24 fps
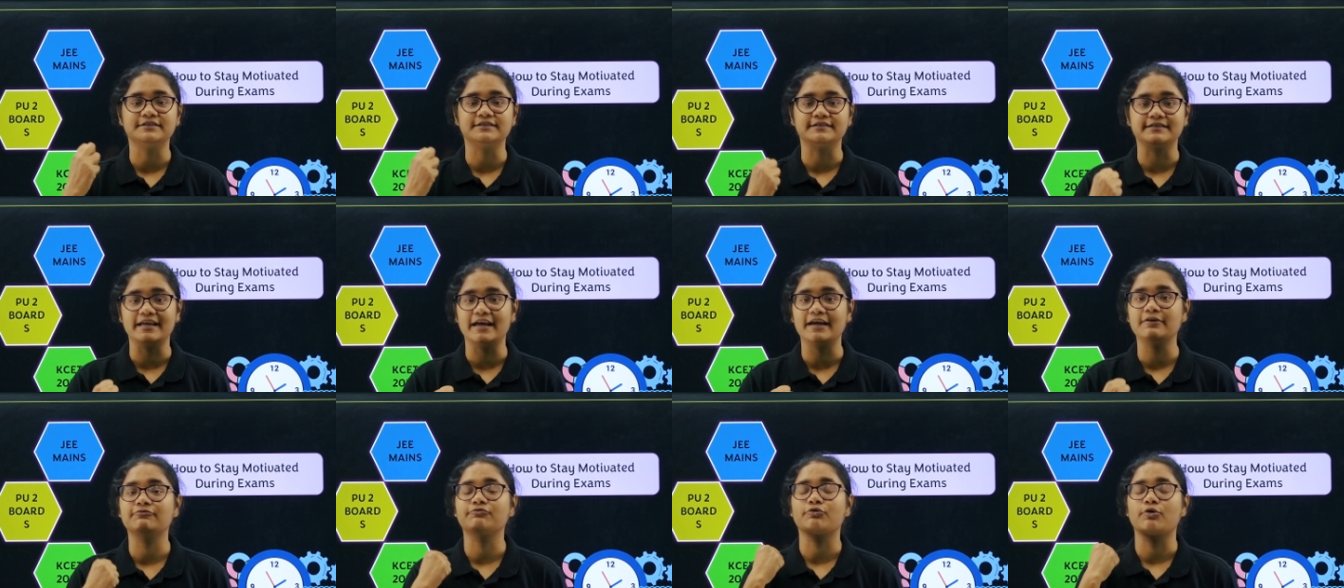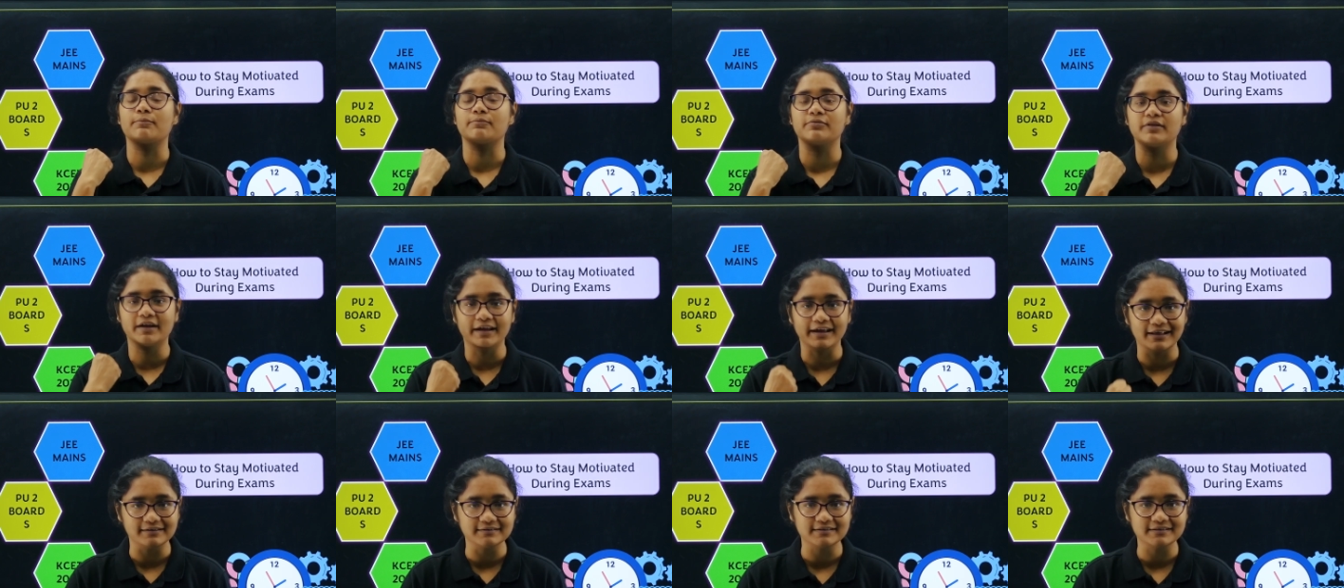is there from
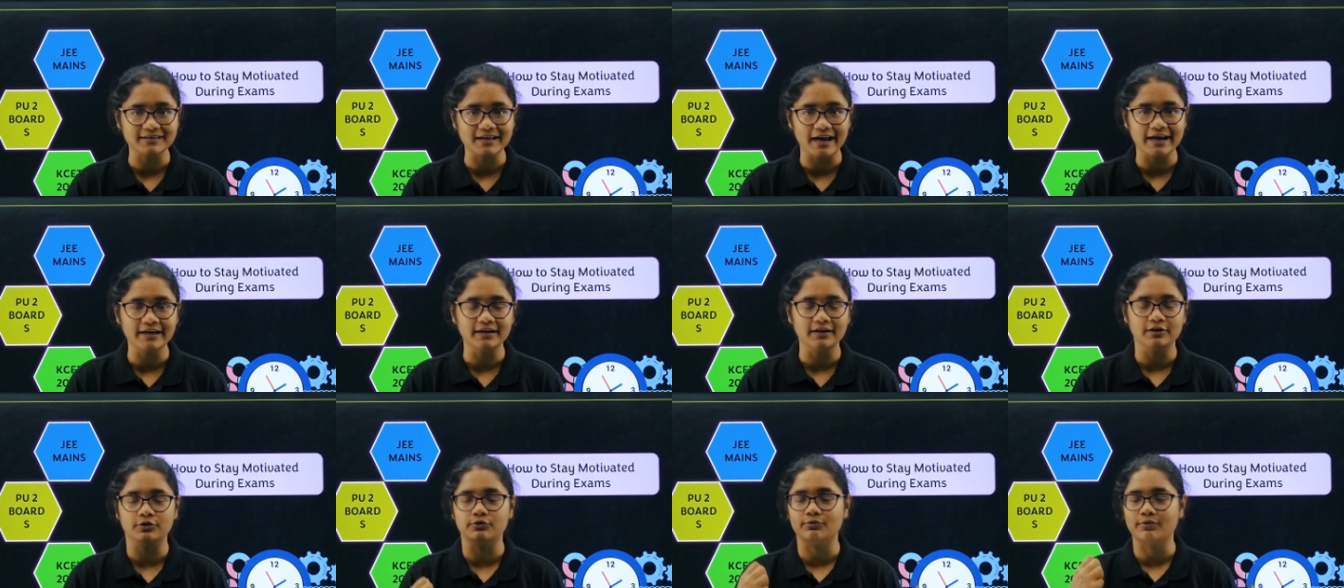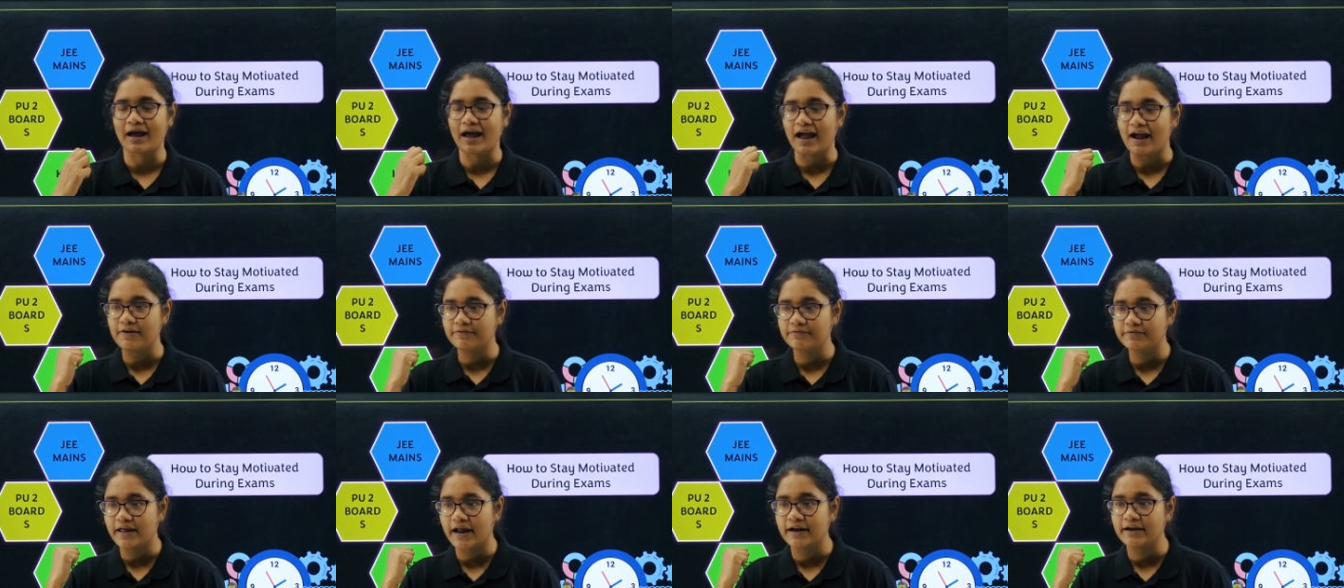the inside, you
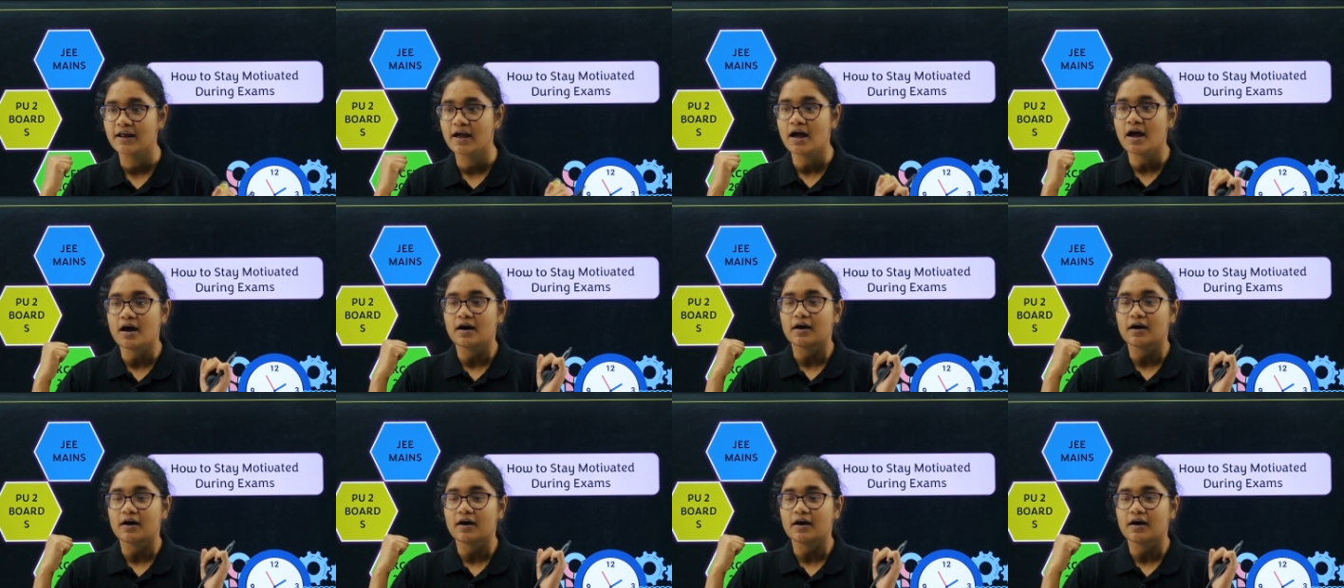have that